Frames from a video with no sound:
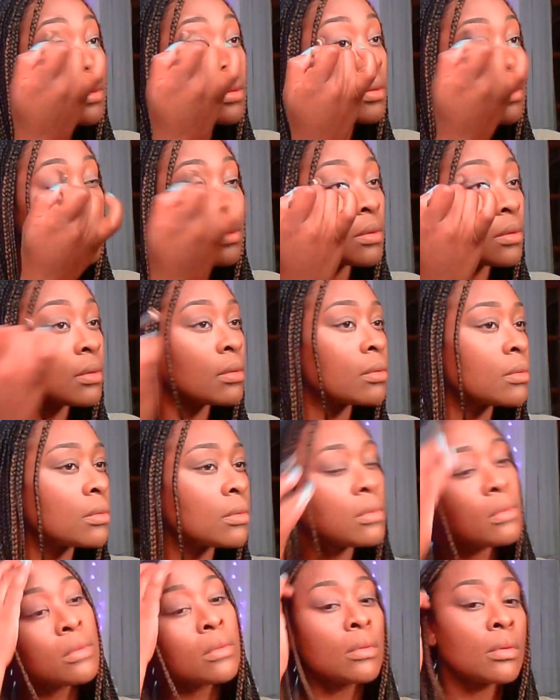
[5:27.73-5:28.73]
I took
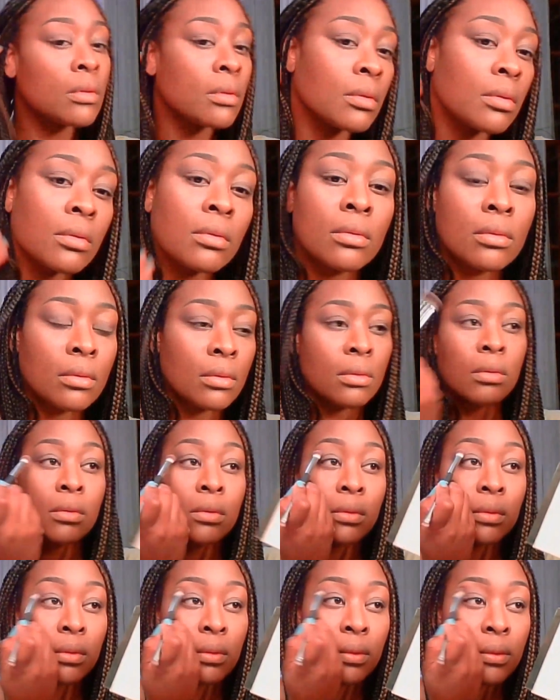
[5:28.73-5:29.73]
violet and I put it on
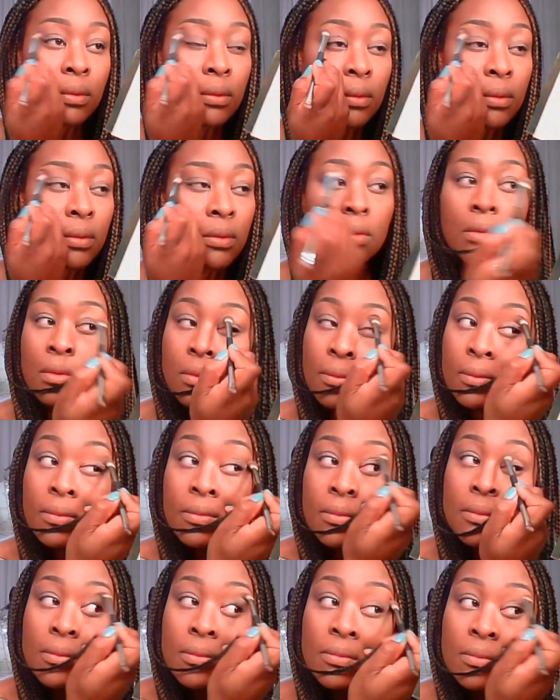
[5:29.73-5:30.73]
my lid and then I
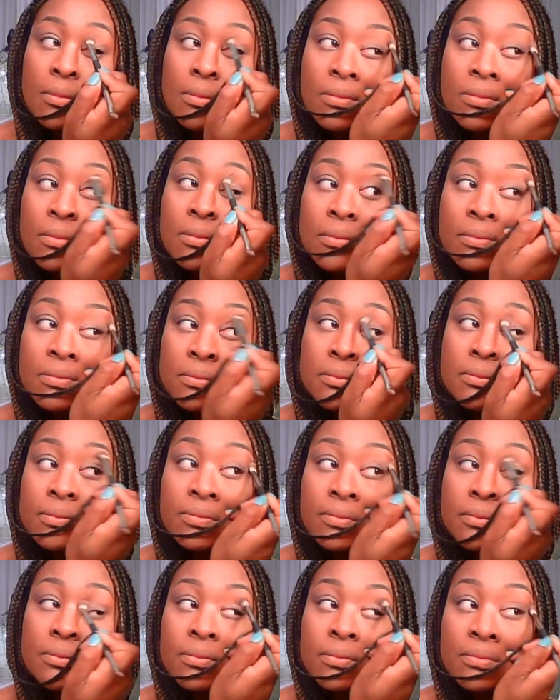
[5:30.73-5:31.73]
went above the crease
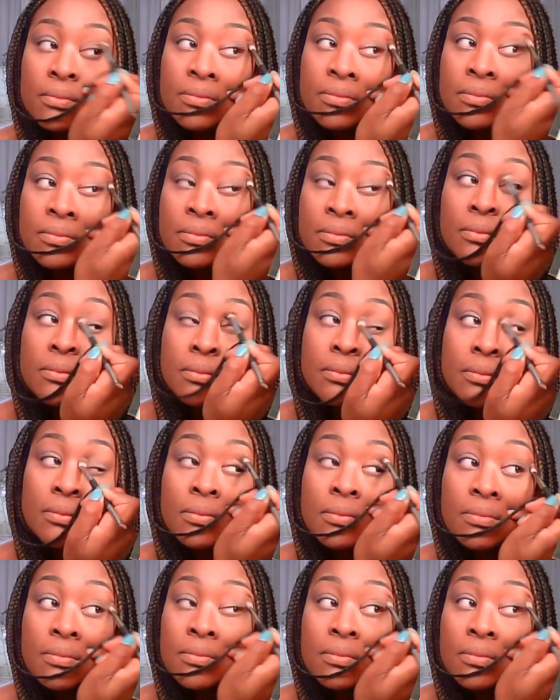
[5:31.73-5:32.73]
and I
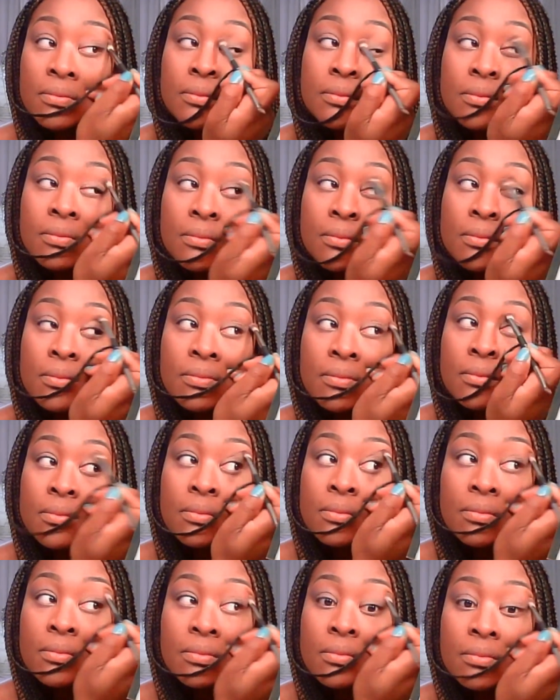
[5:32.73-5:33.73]
blended very, very
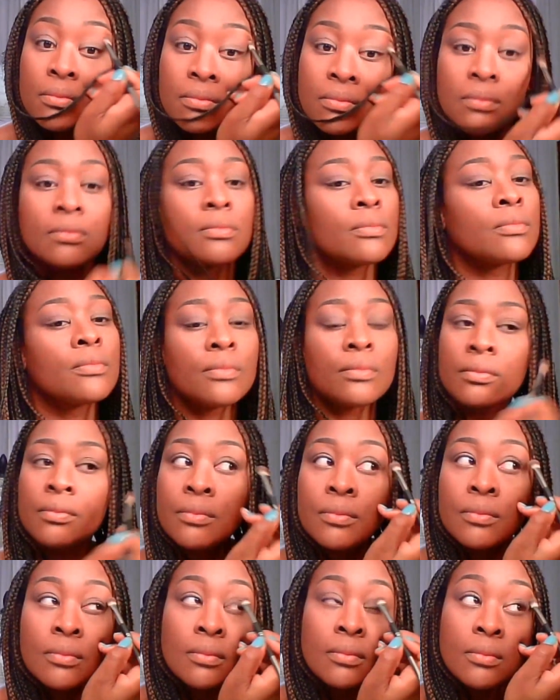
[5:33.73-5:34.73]
well with this
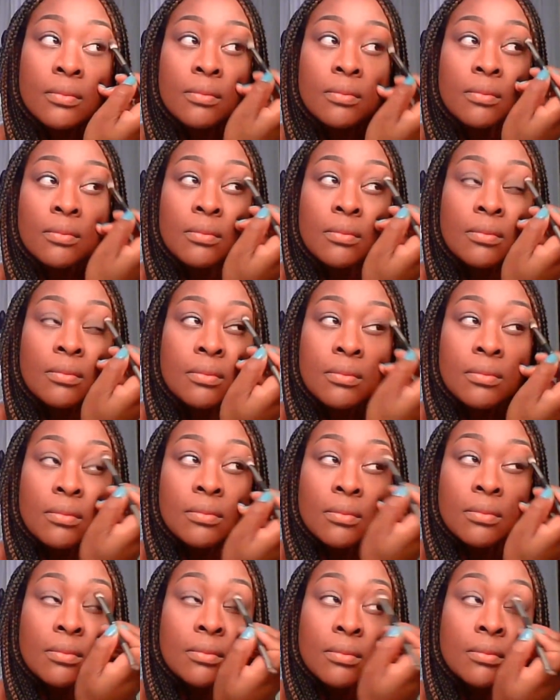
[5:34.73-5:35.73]
brush
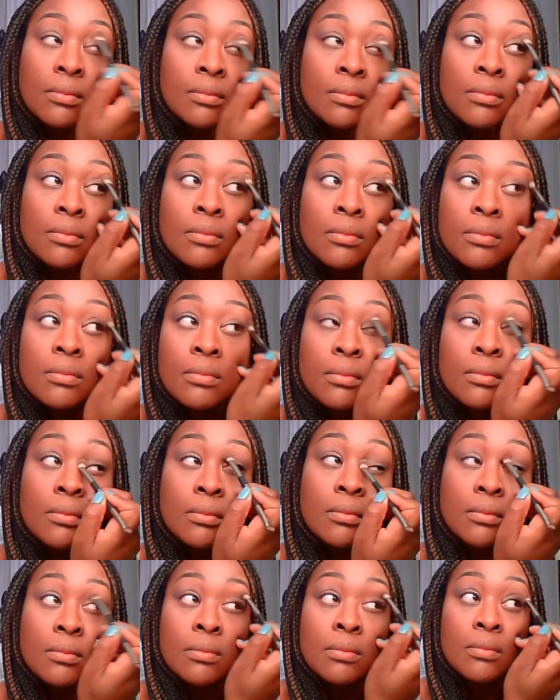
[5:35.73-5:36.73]
so that it
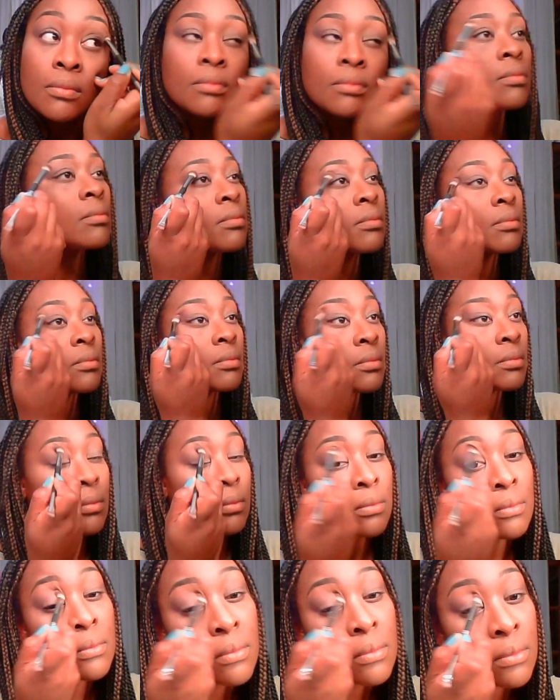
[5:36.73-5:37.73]
blended out
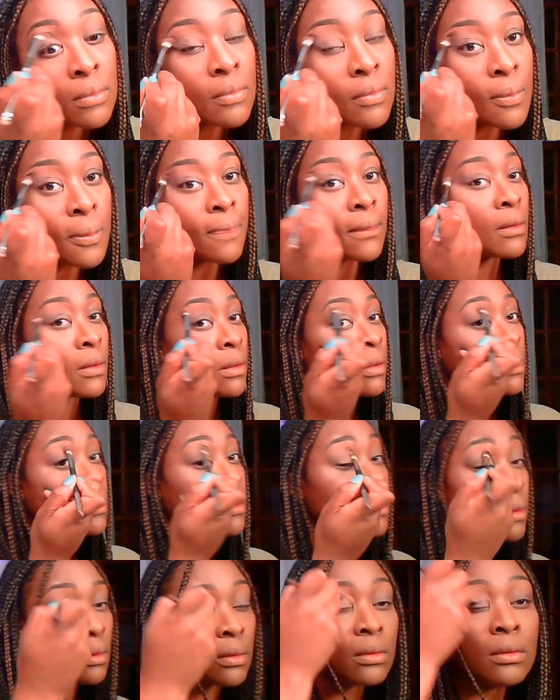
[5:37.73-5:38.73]
perfectly into my
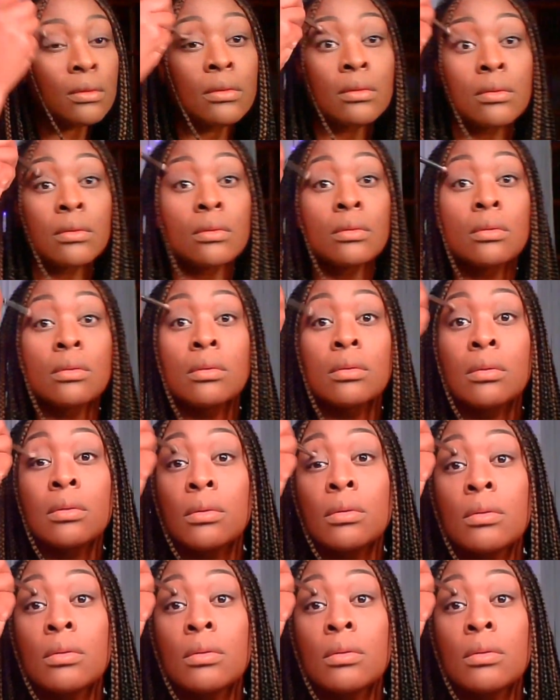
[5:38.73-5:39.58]
brow bone area.